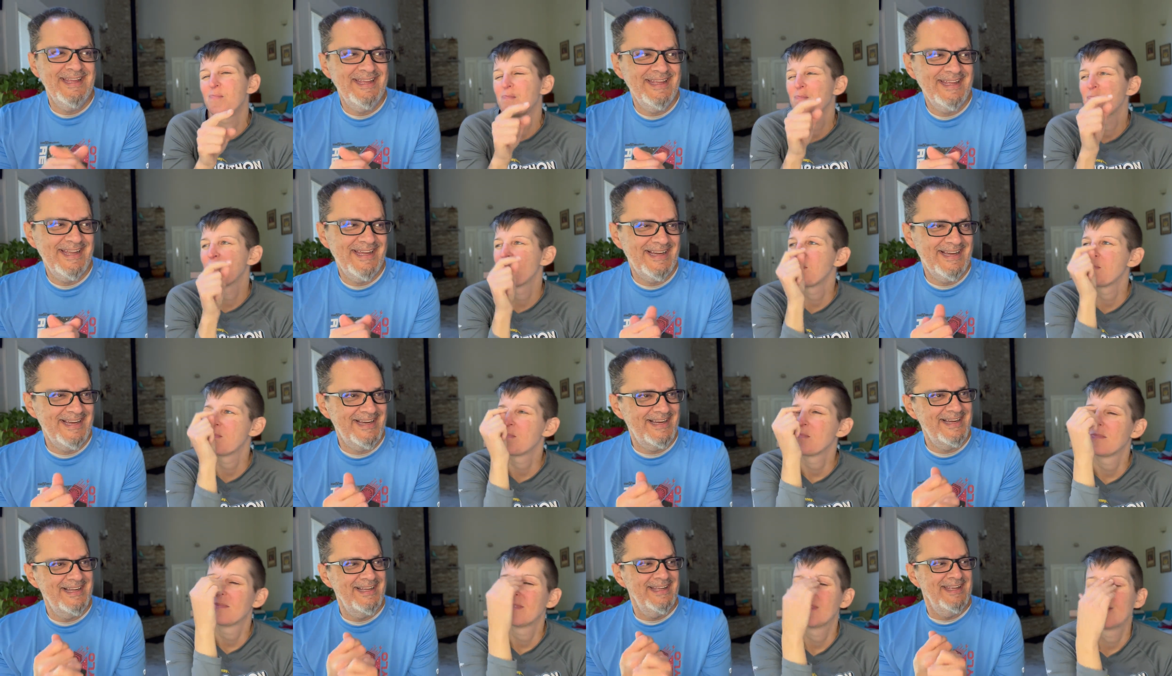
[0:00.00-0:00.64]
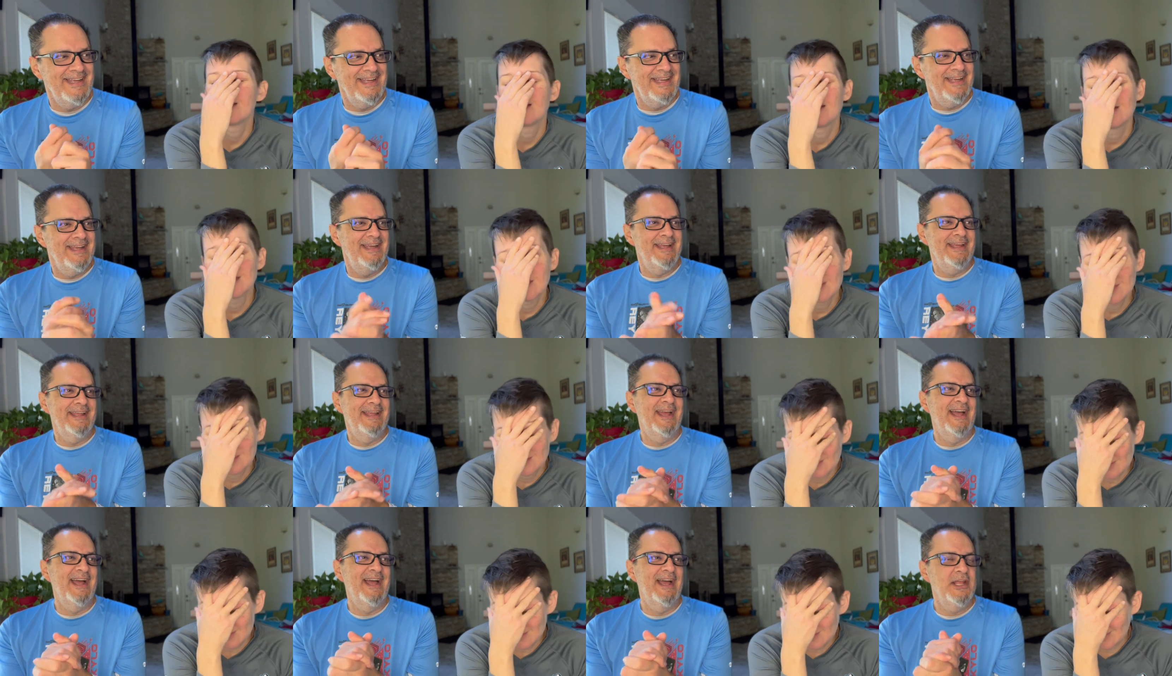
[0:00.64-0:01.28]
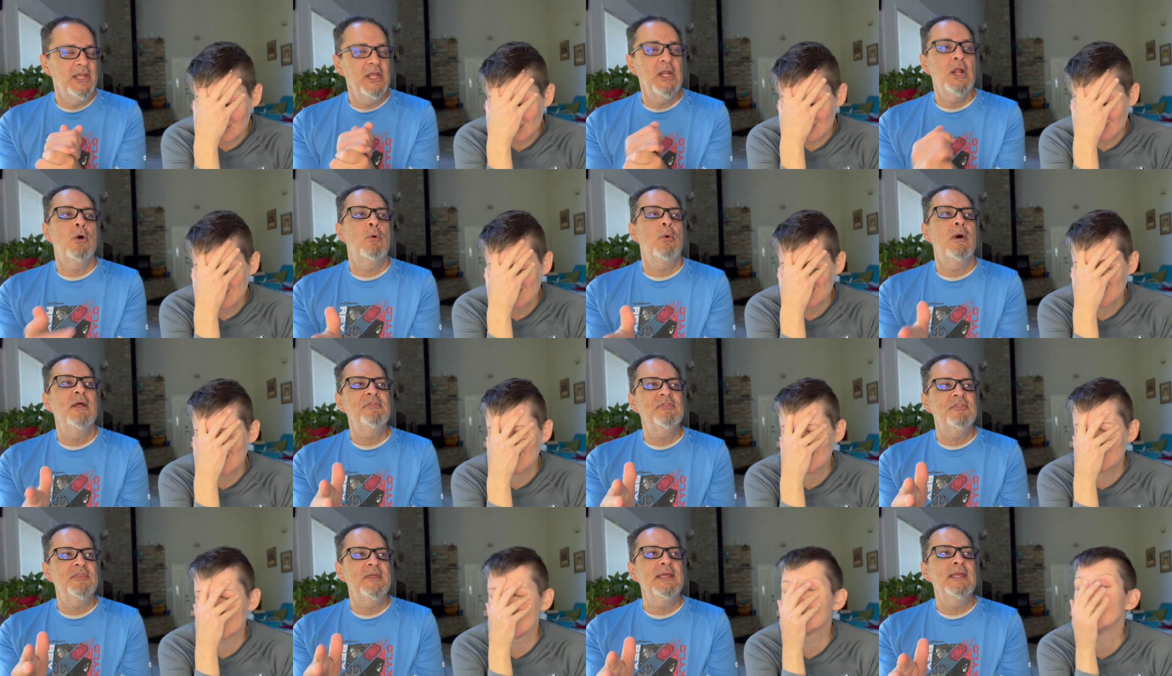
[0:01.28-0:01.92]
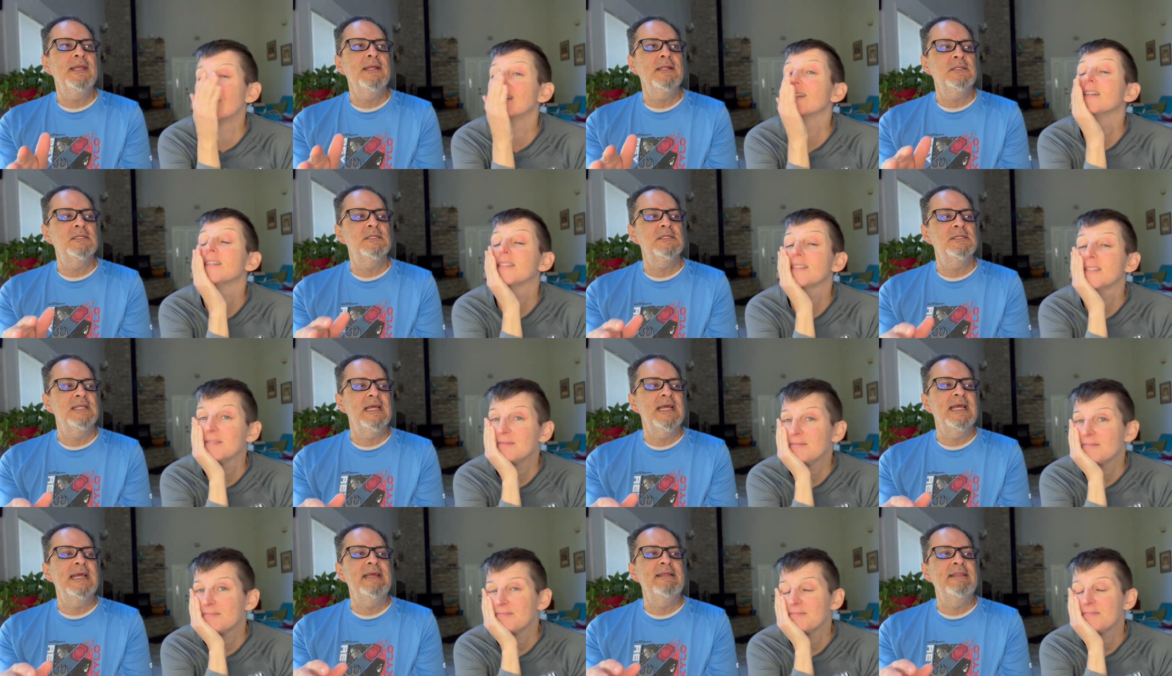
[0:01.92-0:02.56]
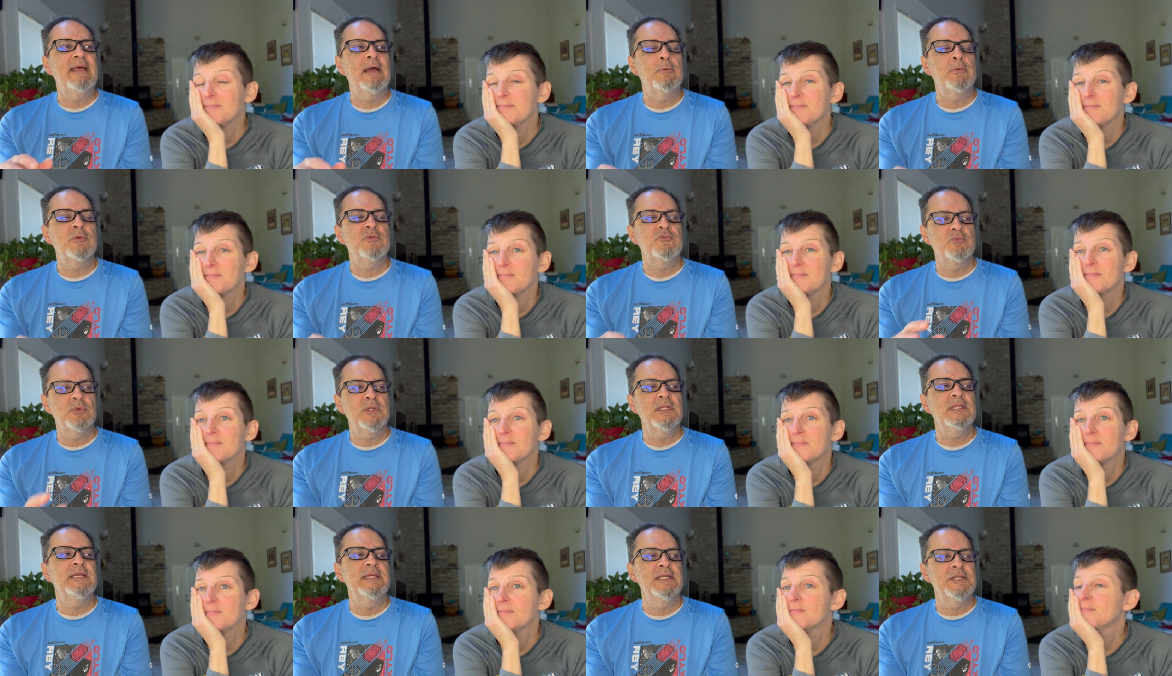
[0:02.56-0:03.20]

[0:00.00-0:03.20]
Speaker 1: yeah. Yeah. You know, one uh, thing oh. today that was really